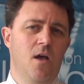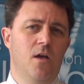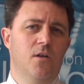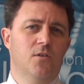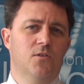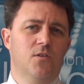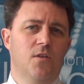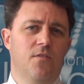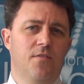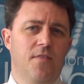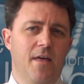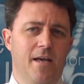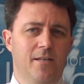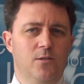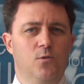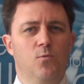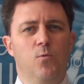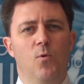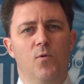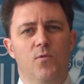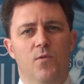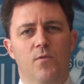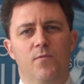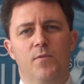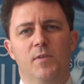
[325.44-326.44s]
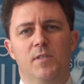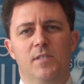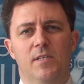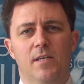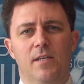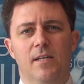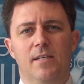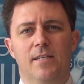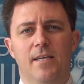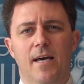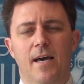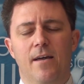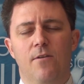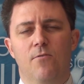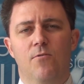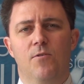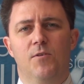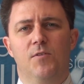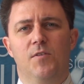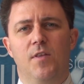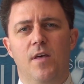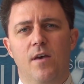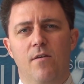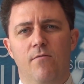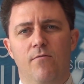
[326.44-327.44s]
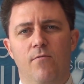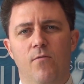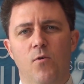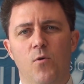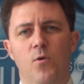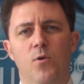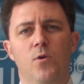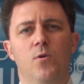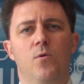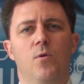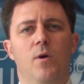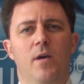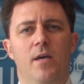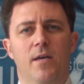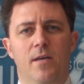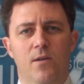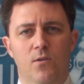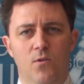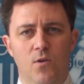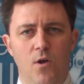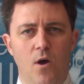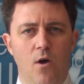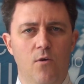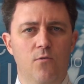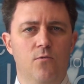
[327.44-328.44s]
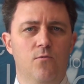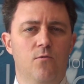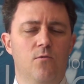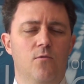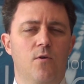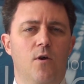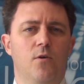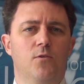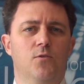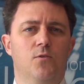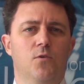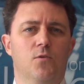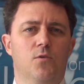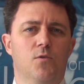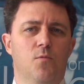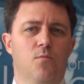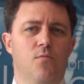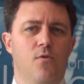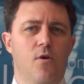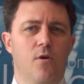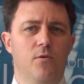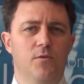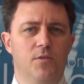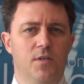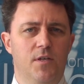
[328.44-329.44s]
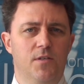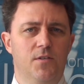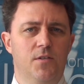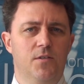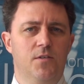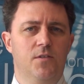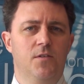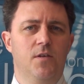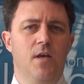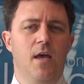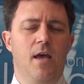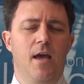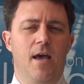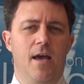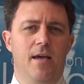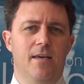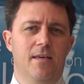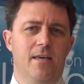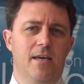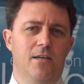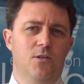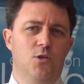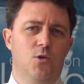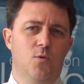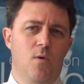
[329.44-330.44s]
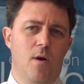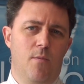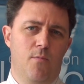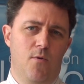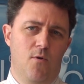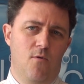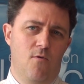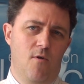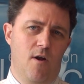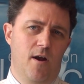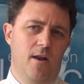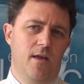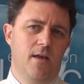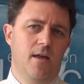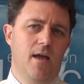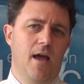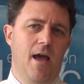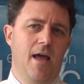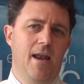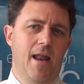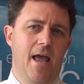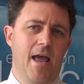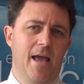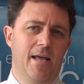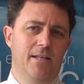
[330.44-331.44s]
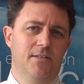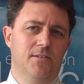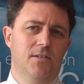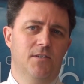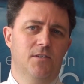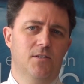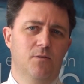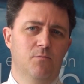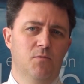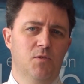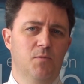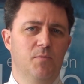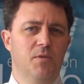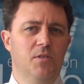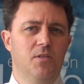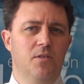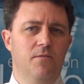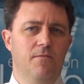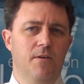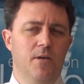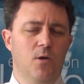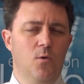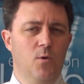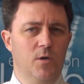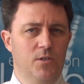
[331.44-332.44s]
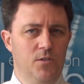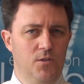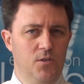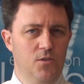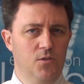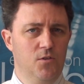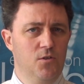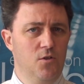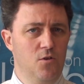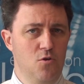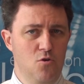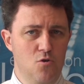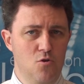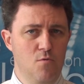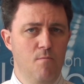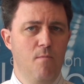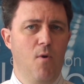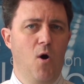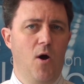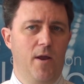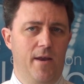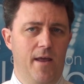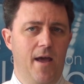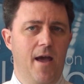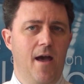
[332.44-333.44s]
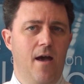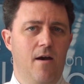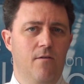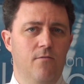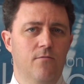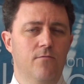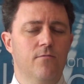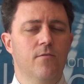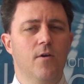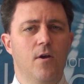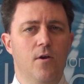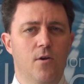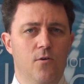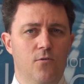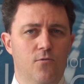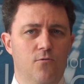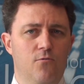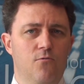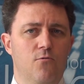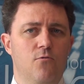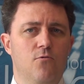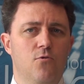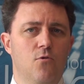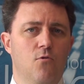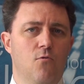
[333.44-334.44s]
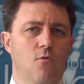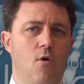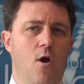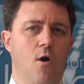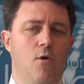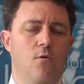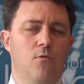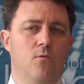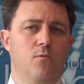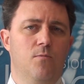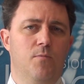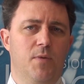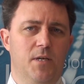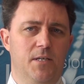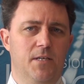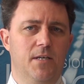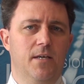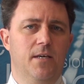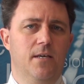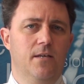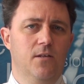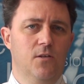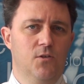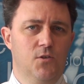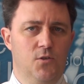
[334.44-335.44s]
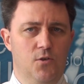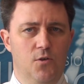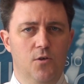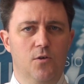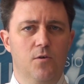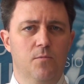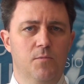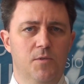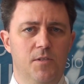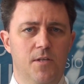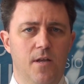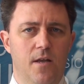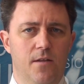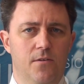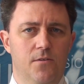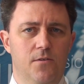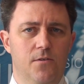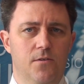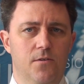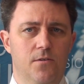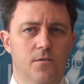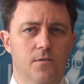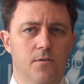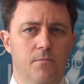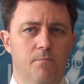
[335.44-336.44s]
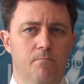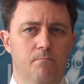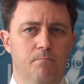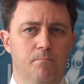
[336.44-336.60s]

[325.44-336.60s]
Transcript: So that's what the facilitator is there for you. He can go through those sorts of processes and get you up and running and answer some specific questions that you might have through your own particular circumstances.